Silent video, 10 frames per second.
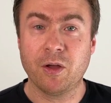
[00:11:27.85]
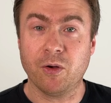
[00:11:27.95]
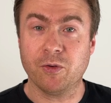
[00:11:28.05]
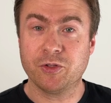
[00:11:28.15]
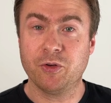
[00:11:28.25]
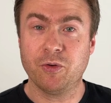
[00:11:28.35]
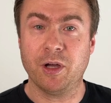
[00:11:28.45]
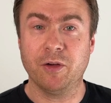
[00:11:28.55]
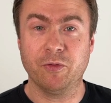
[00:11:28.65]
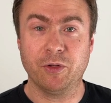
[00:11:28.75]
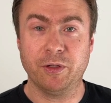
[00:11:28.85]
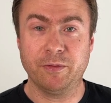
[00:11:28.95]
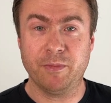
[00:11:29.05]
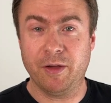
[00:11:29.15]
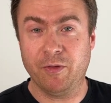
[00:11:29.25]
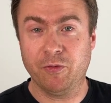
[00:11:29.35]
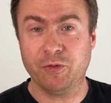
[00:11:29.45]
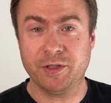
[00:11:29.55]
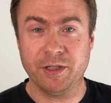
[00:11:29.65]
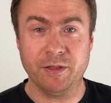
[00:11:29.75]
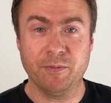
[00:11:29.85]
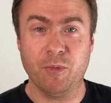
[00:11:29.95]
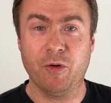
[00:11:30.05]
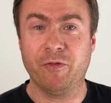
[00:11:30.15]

Also, I'd love to see more